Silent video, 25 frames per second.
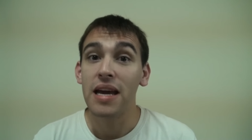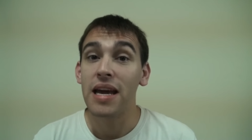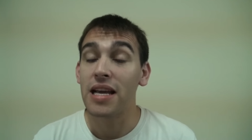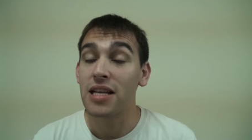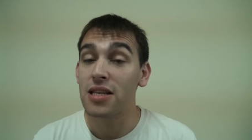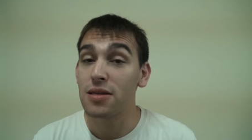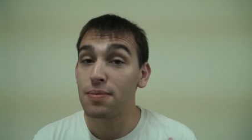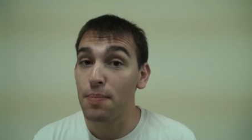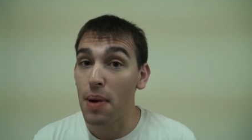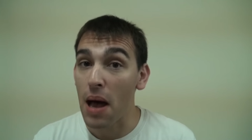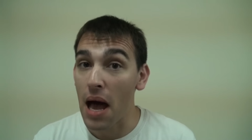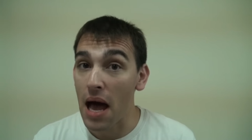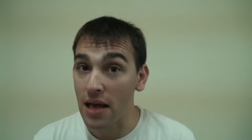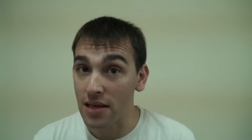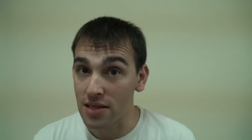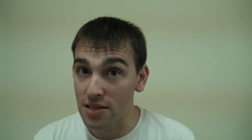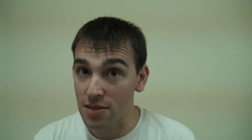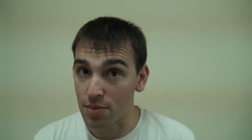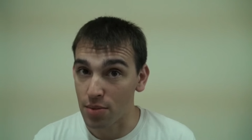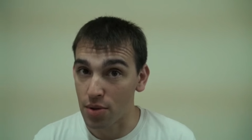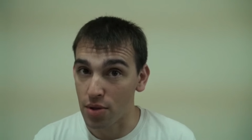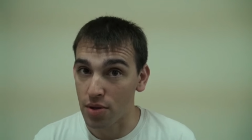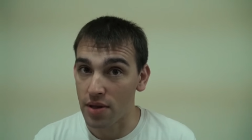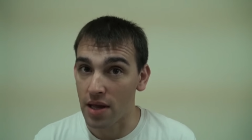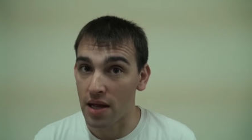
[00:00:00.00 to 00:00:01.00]
It's
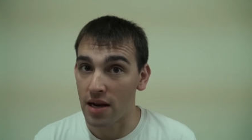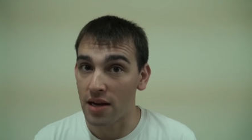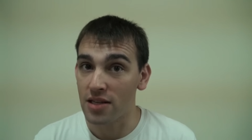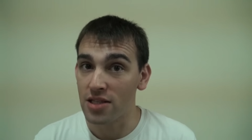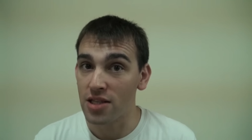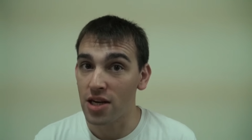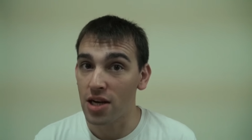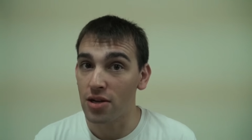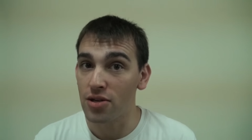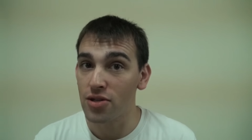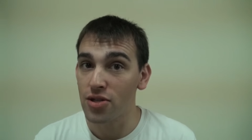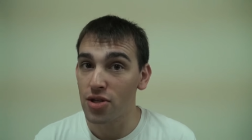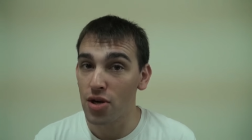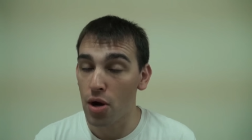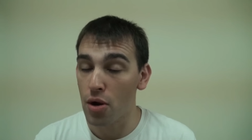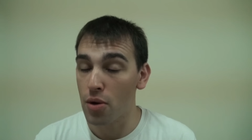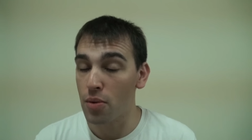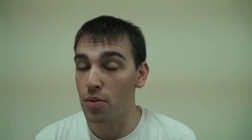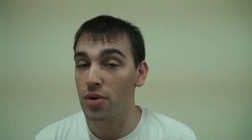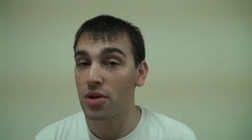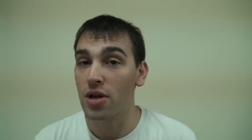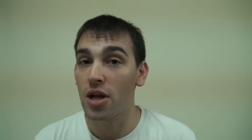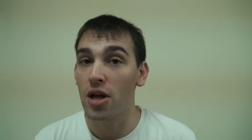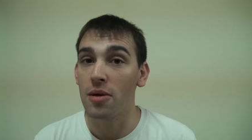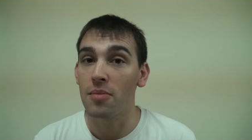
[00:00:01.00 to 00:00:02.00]
possible that a challenge
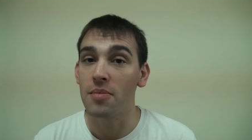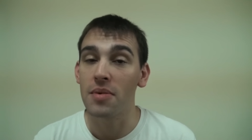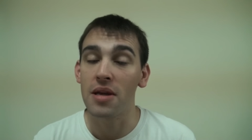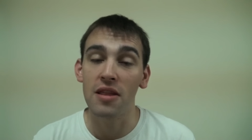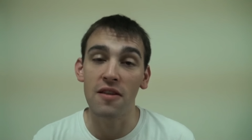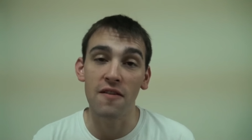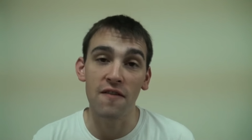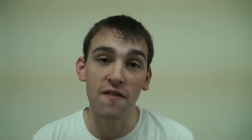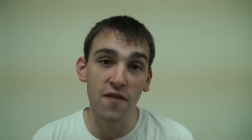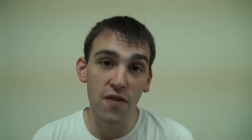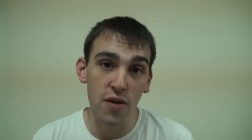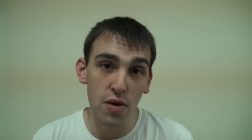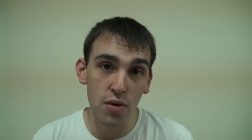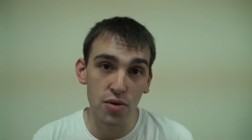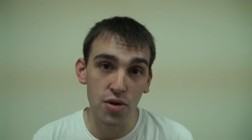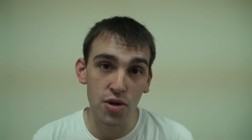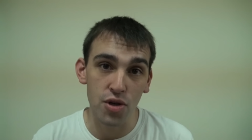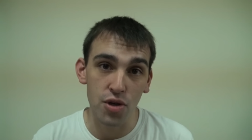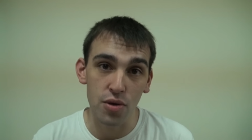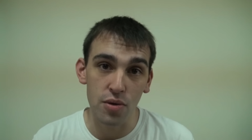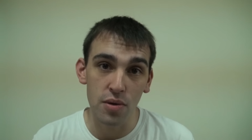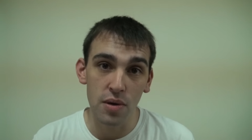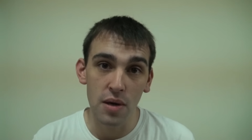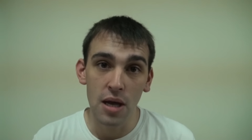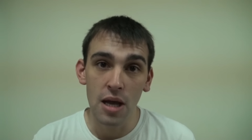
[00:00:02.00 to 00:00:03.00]
chart will come in the
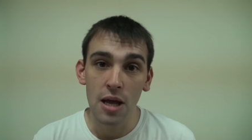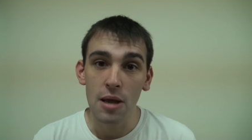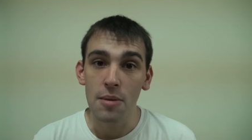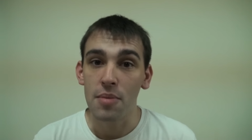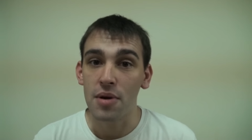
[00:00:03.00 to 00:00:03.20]
future,